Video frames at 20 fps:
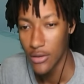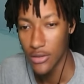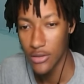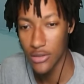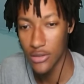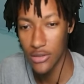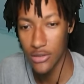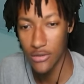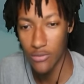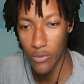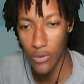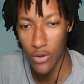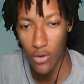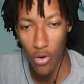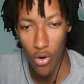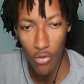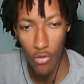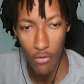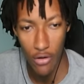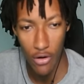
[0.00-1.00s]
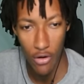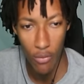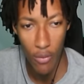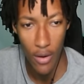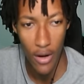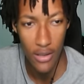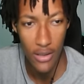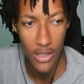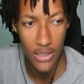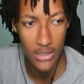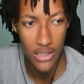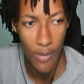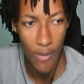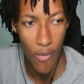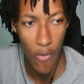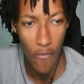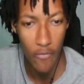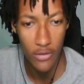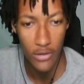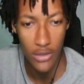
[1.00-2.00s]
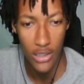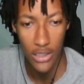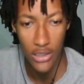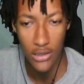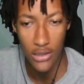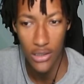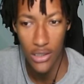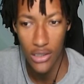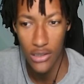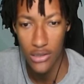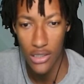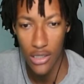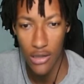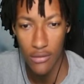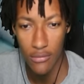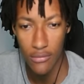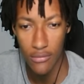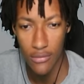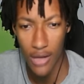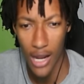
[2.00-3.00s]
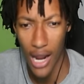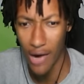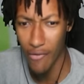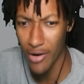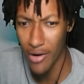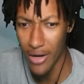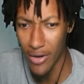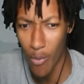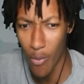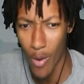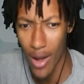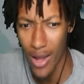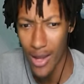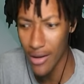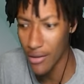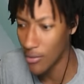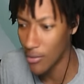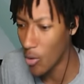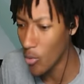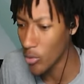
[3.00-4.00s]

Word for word: Since we all run away, let's stop overthinking things now. I ran away? Hold